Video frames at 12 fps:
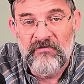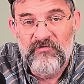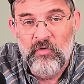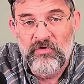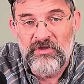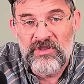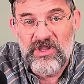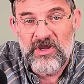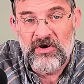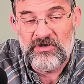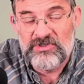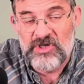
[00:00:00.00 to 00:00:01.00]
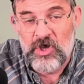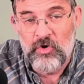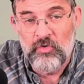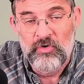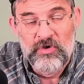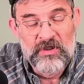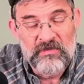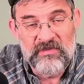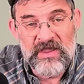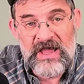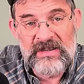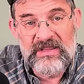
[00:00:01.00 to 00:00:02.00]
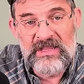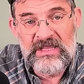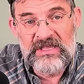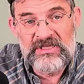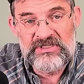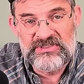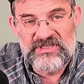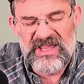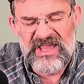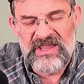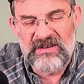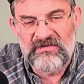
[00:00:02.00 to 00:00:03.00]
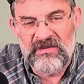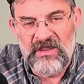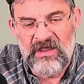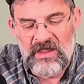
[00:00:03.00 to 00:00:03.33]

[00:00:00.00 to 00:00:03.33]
for the year. So the idea is that